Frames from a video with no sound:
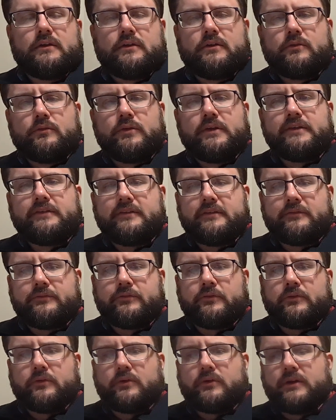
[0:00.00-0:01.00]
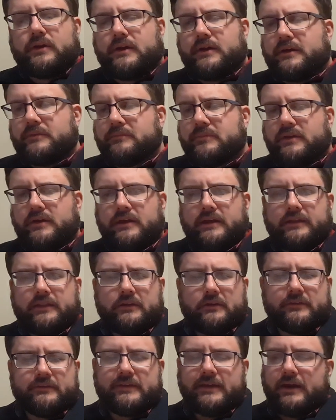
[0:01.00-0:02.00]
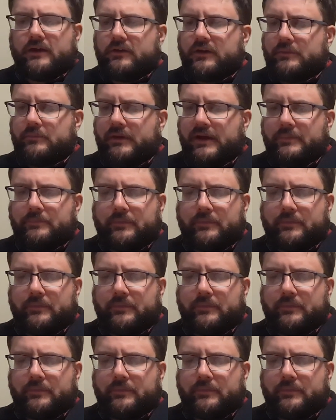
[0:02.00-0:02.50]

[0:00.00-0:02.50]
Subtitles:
reason for a little doubt on my